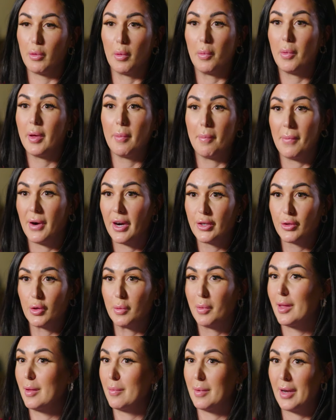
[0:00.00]
We play in March. We
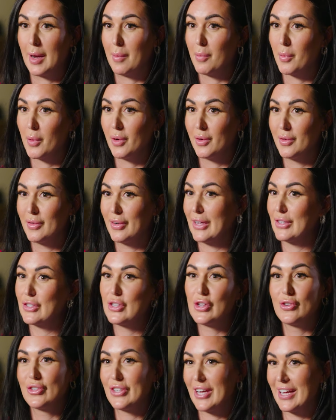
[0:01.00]
play them in April. You got
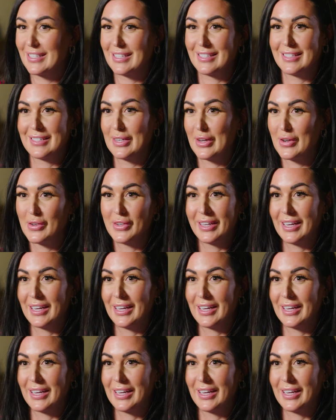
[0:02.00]
two chances to go